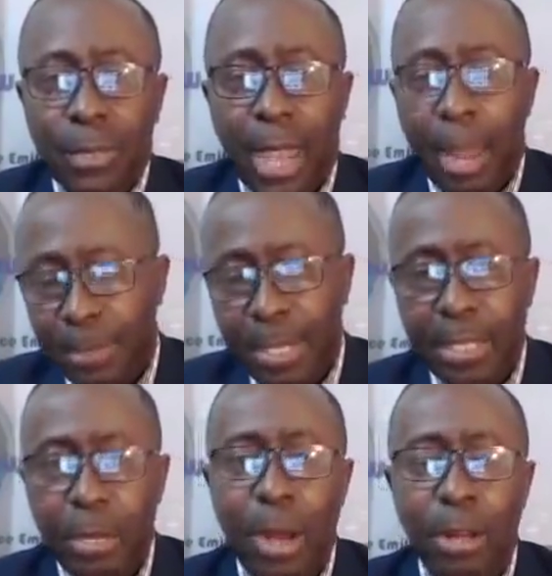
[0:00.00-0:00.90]
Ep
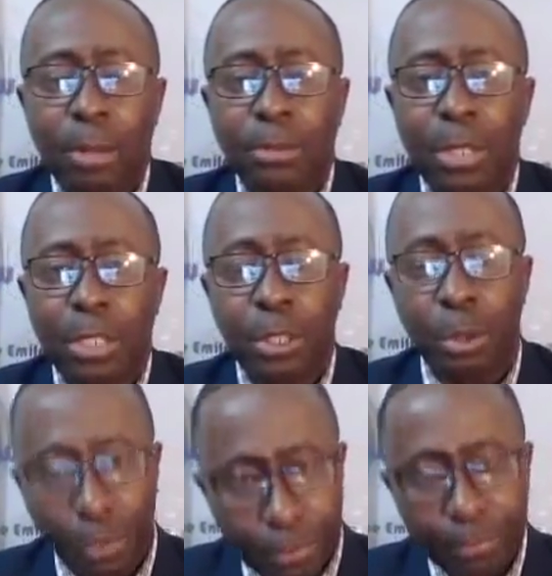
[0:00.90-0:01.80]
Sandy, welcome to the show.
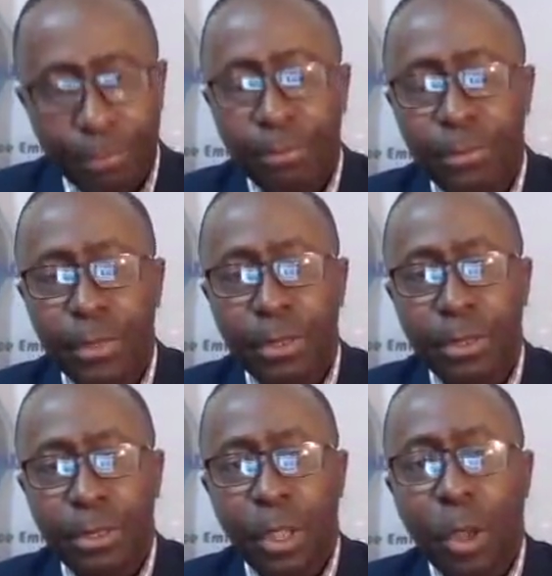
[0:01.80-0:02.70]

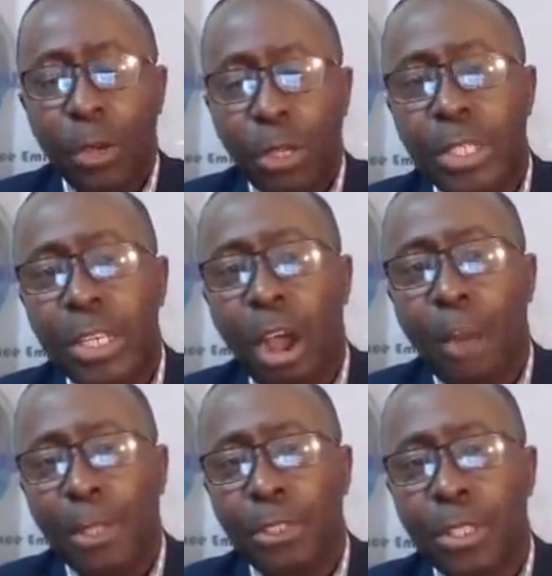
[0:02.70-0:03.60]
We're using the
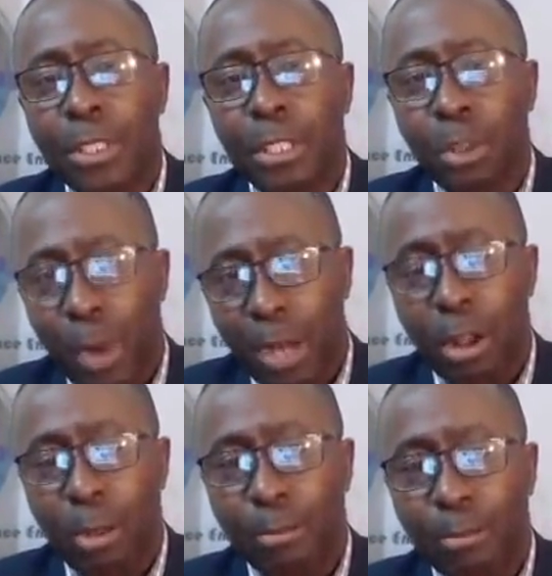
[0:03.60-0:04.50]
opportunity to
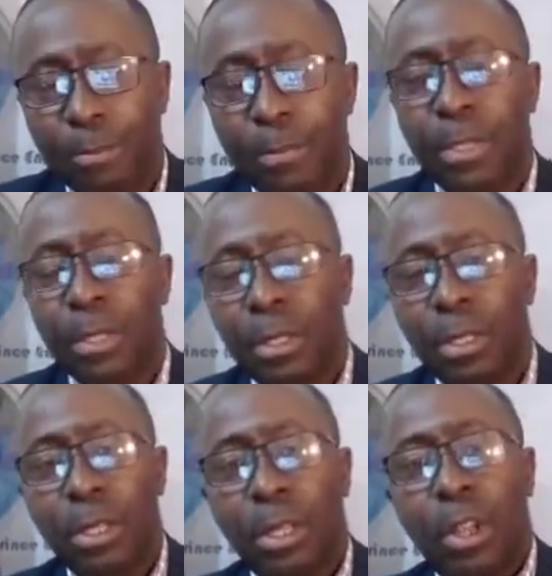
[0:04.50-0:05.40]
welcome.
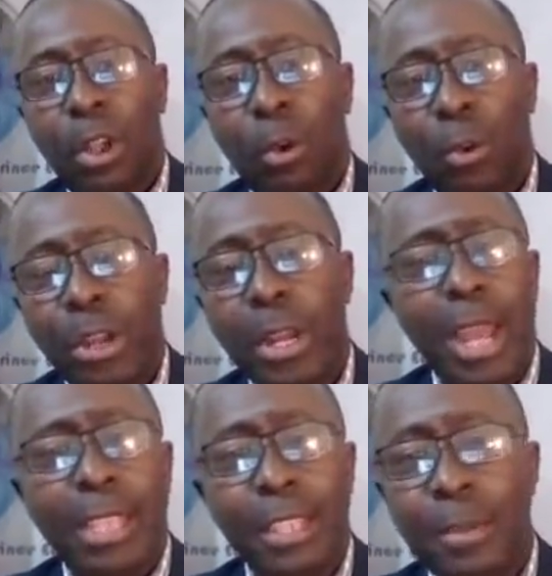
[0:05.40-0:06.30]
We know there are
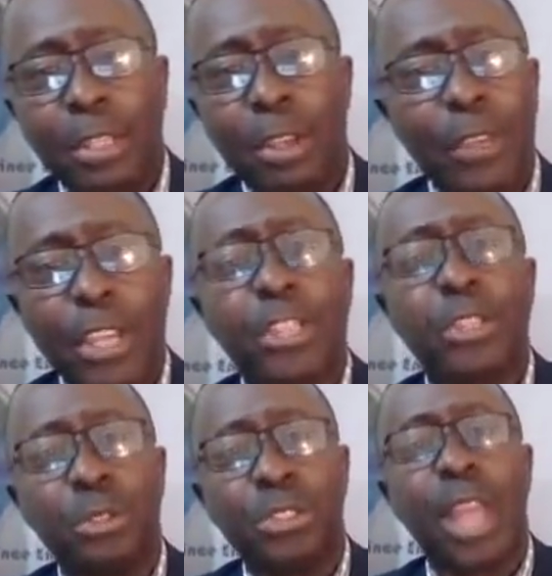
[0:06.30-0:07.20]
a series of
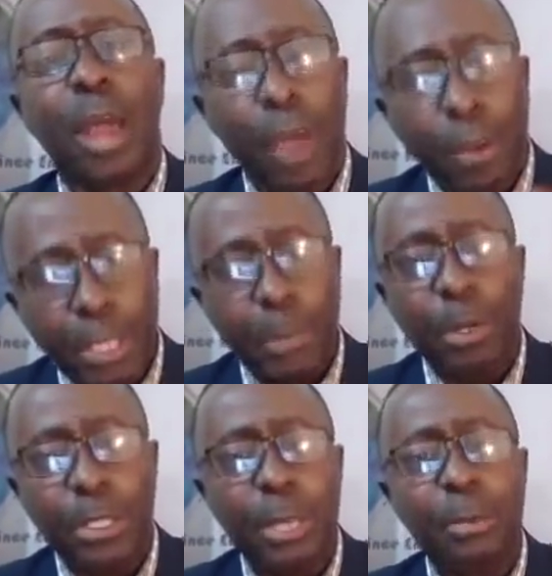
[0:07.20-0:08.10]
issues that were
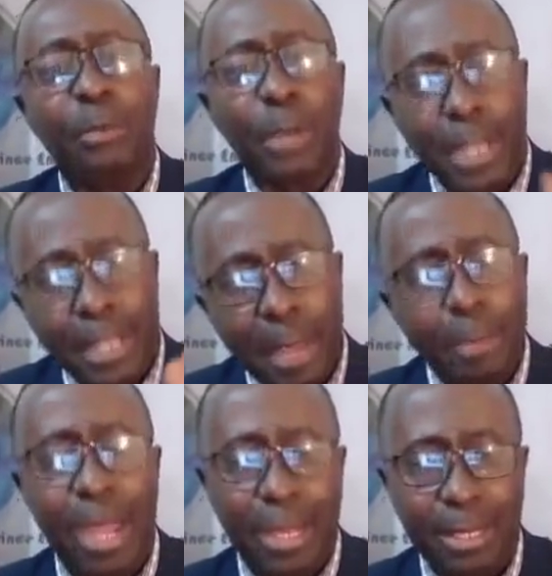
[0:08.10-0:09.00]
responsible for the
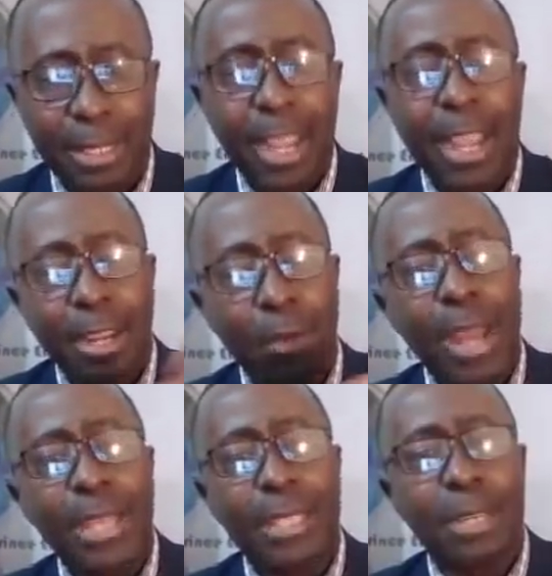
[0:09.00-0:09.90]
demise, and the
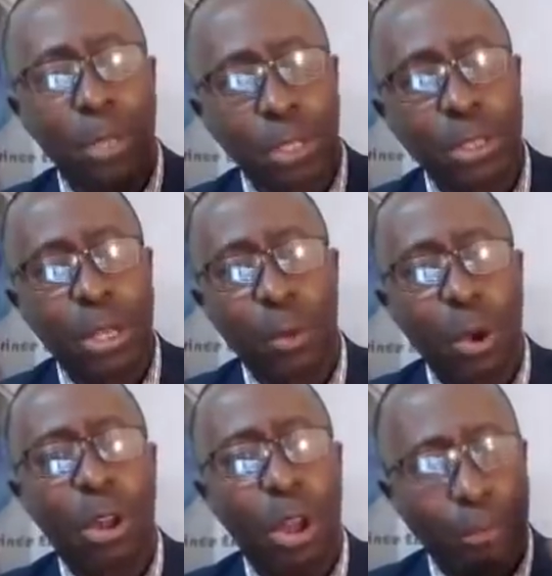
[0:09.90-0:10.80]
writing was on the
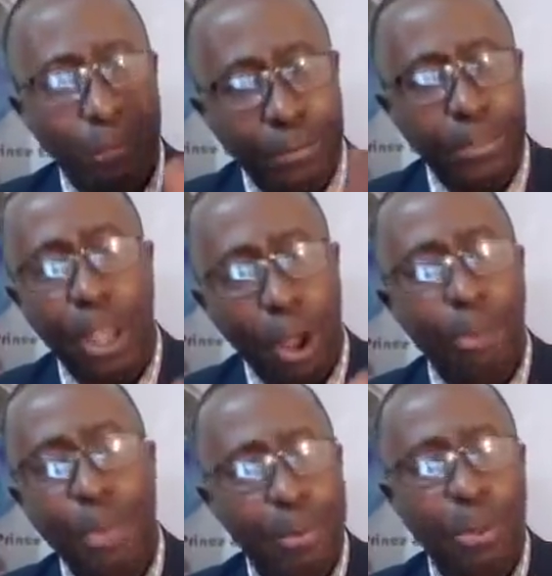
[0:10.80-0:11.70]
wall of the All
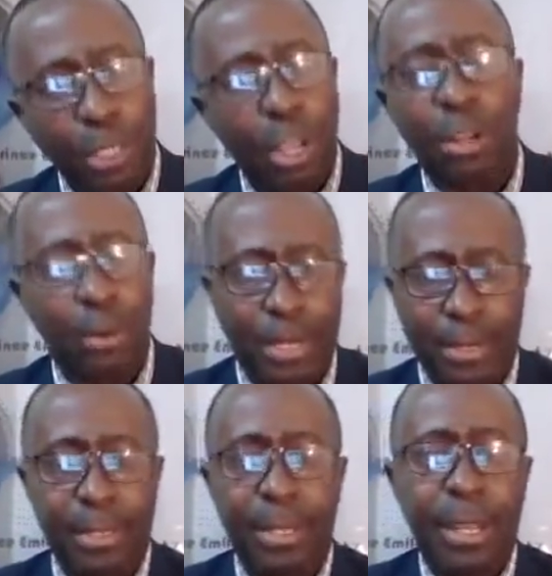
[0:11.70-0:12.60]
People's
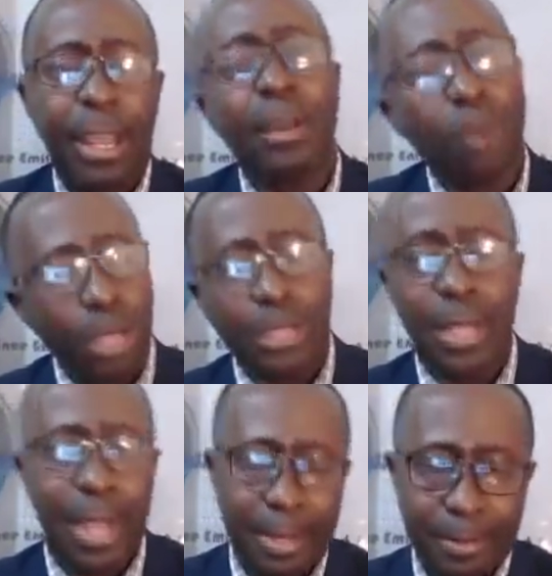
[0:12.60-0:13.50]
Congress. It was there.